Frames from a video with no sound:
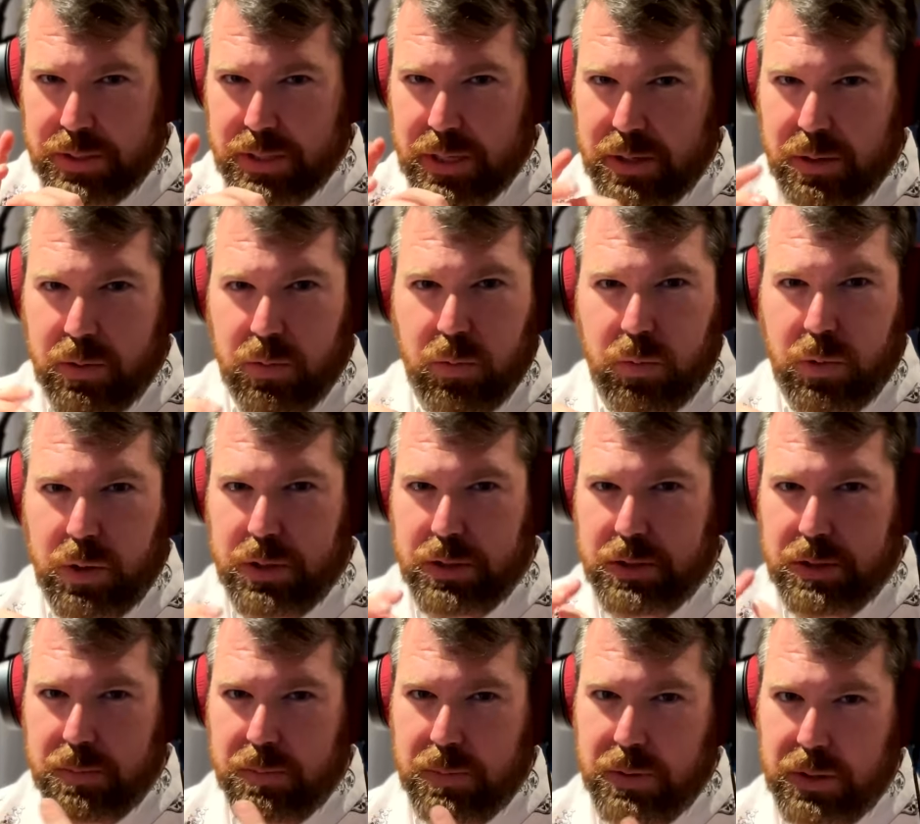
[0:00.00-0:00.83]
I don't want
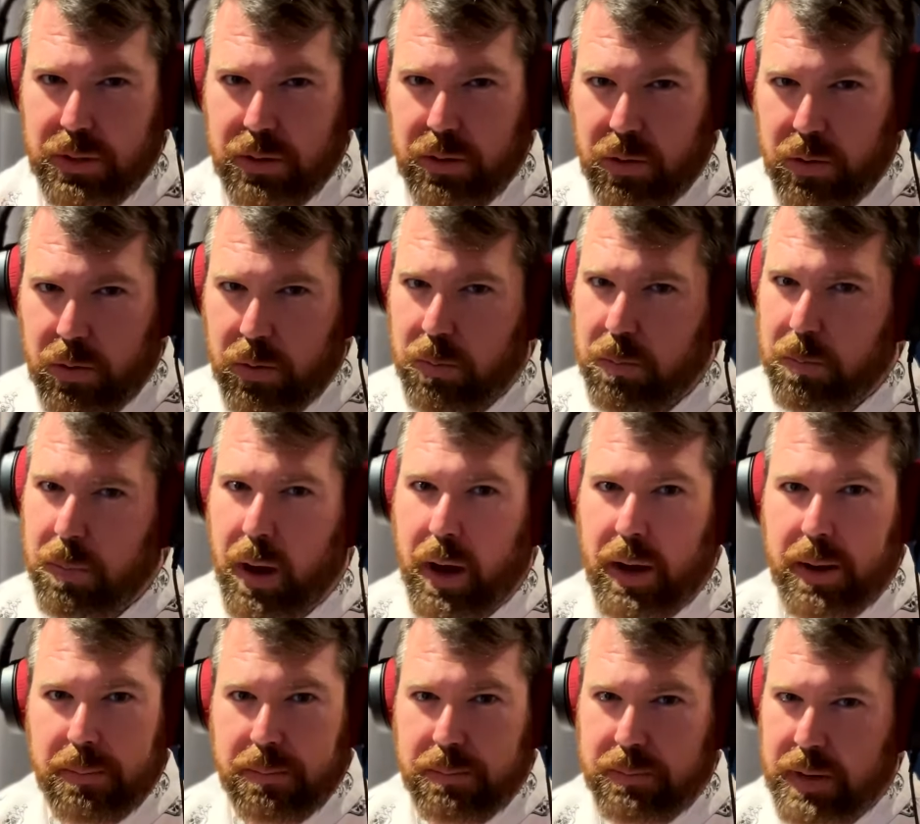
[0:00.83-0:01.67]
it to be all
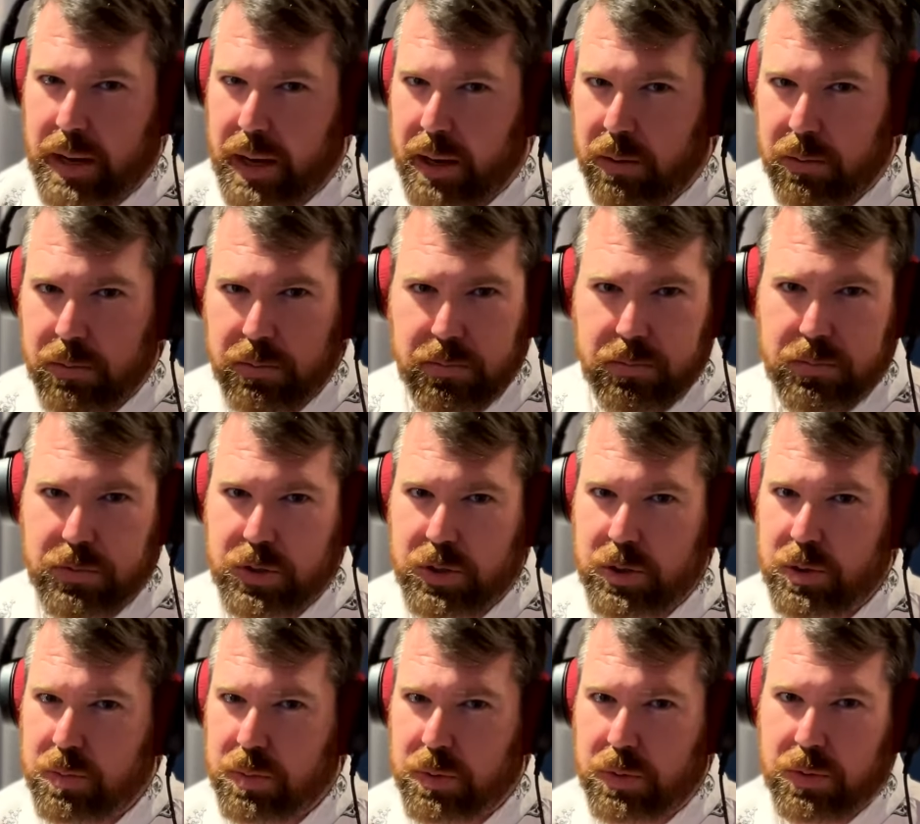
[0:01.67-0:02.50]
bottomed out and
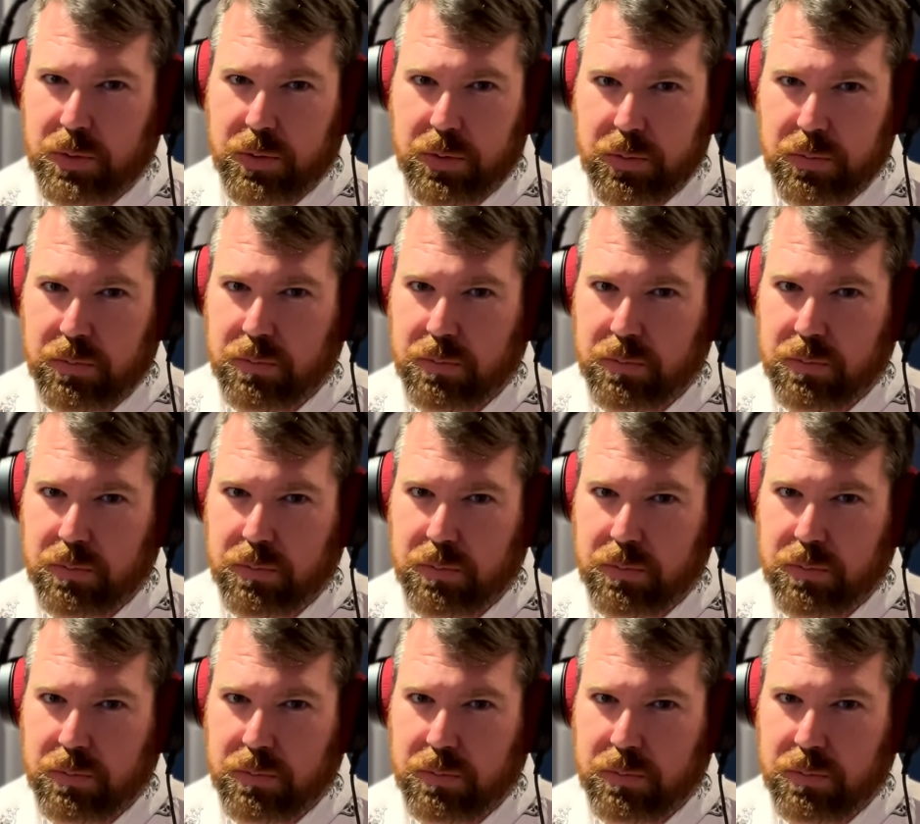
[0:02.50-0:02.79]
super,